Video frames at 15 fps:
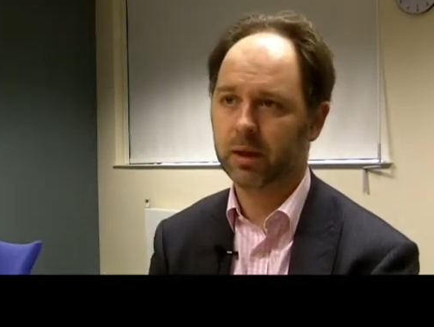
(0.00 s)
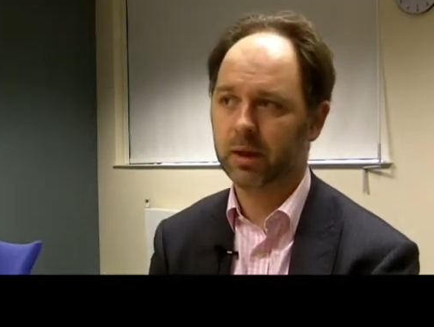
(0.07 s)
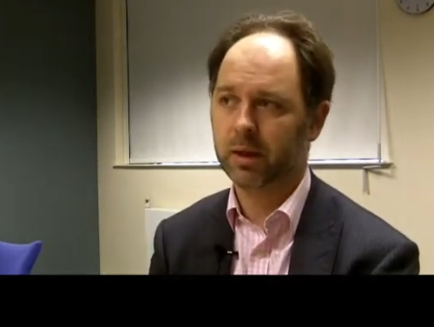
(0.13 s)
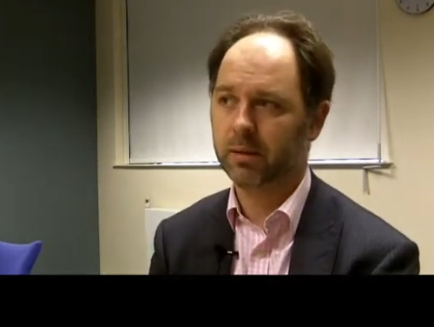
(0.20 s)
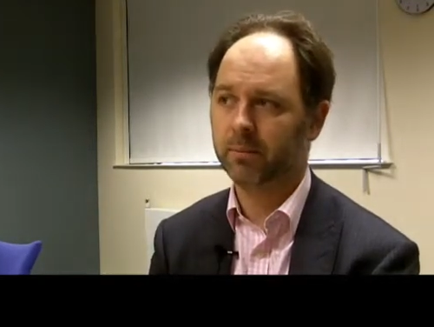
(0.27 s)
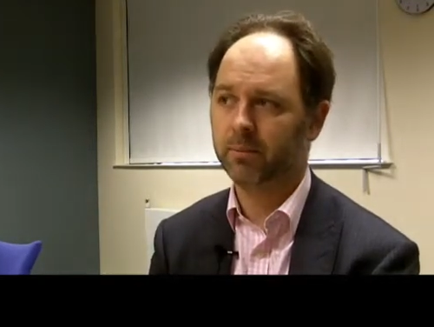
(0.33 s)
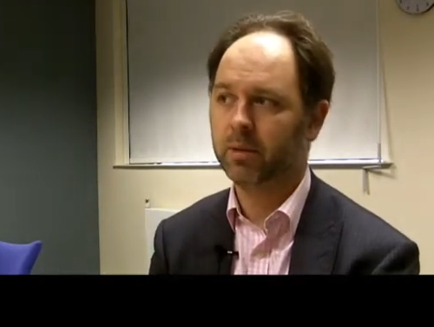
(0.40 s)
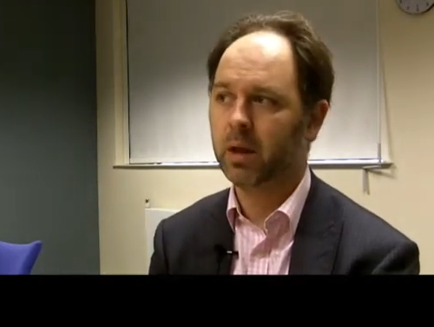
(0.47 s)

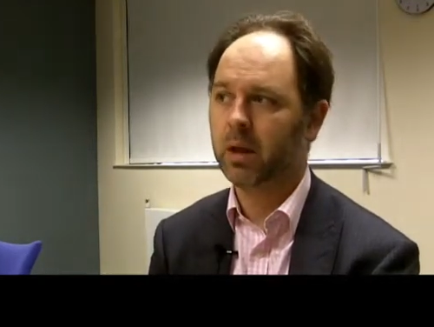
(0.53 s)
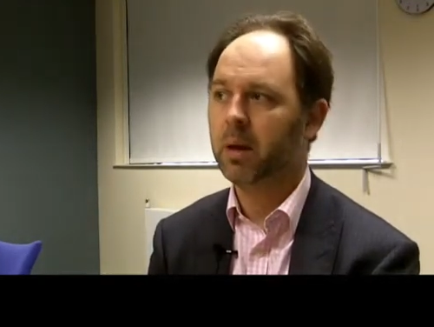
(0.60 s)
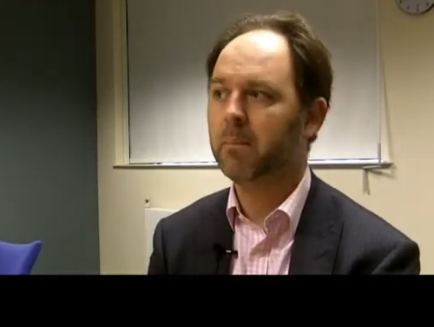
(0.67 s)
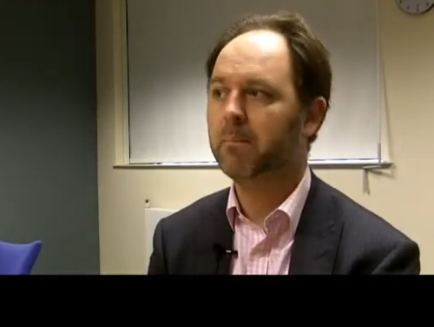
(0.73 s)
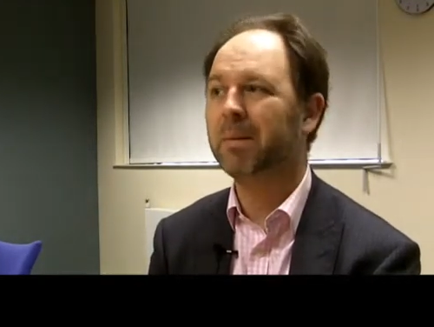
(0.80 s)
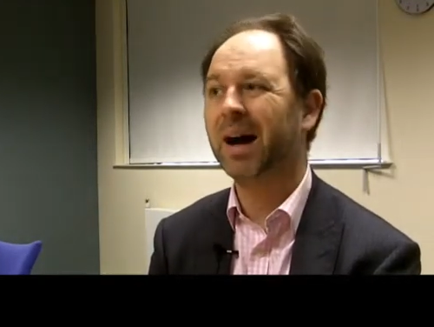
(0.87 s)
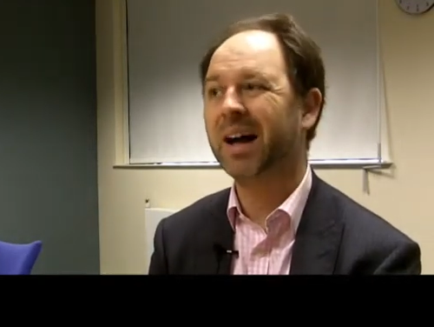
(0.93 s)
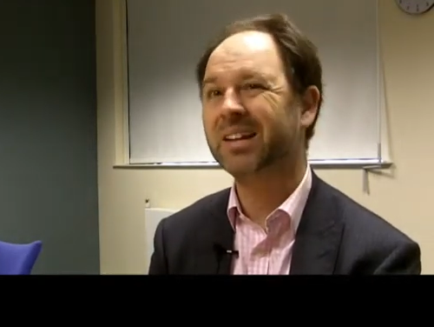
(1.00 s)

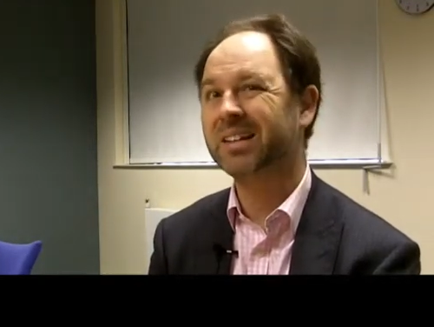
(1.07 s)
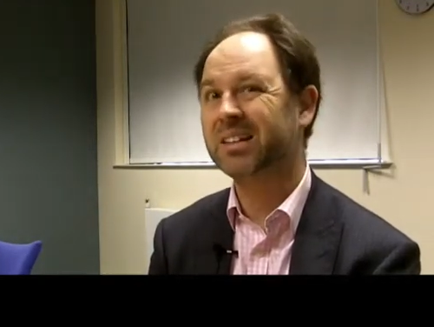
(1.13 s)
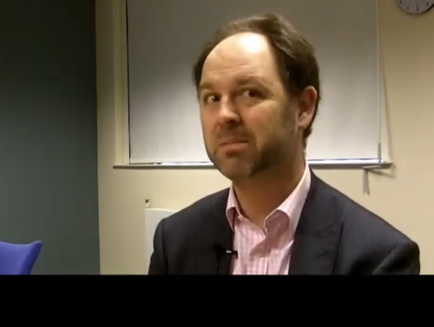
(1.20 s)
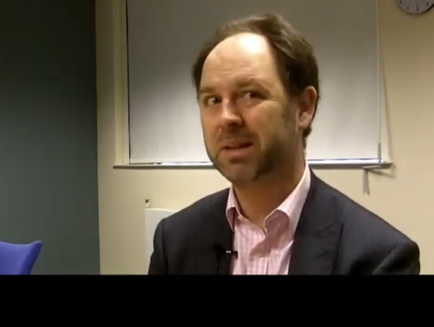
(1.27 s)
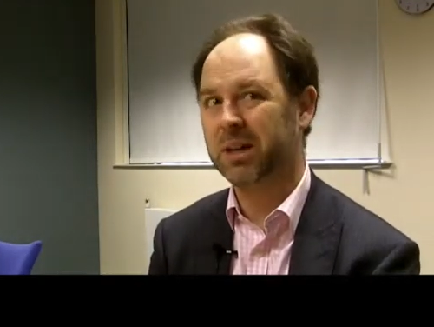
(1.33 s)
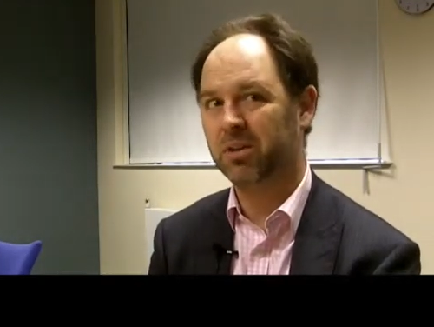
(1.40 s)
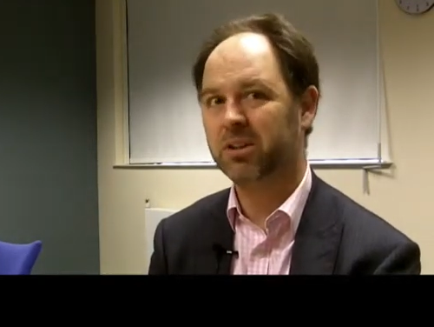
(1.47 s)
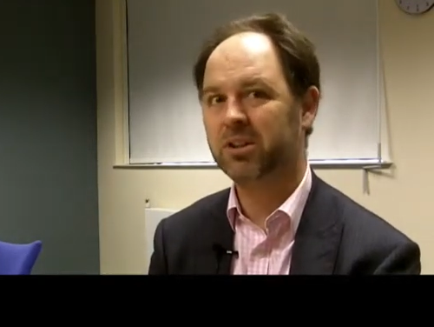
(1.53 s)
but
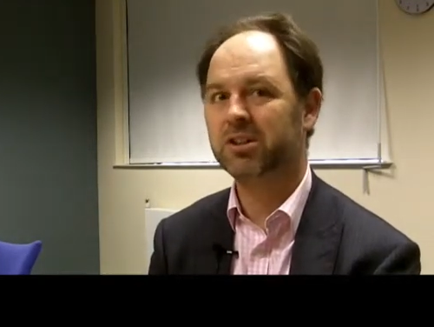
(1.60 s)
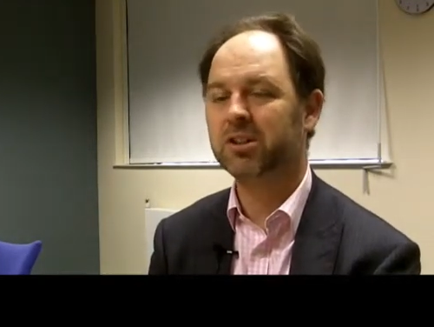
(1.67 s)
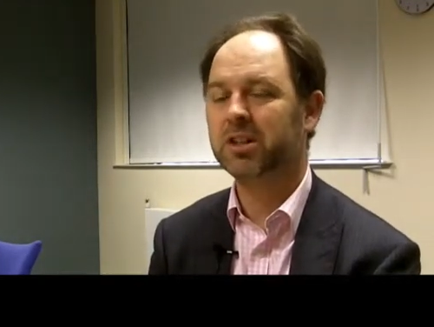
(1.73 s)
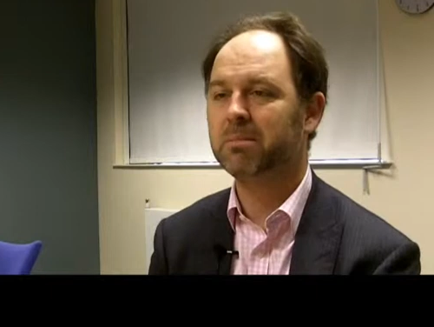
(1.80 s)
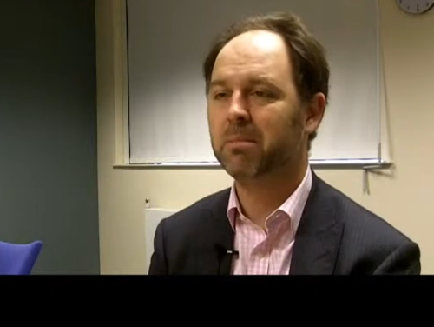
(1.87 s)
to be honest,